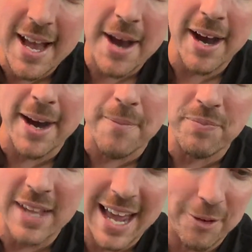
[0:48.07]
I
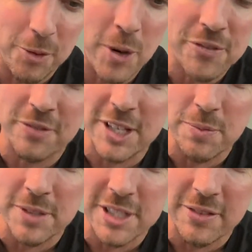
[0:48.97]
had a request for this
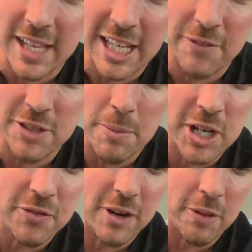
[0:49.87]
one, so thank you so
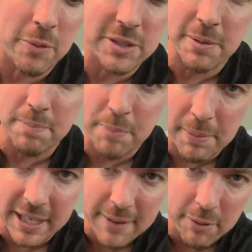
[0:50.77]
much for all the ones that
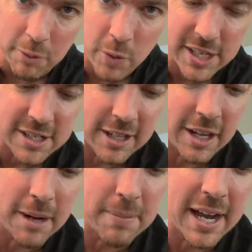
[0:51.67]
gave me a request
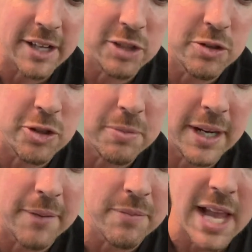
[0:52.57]
on my YouTube
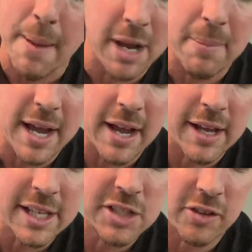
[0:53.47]
there. I mean, on my
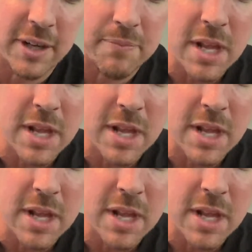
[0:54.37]
Instagram.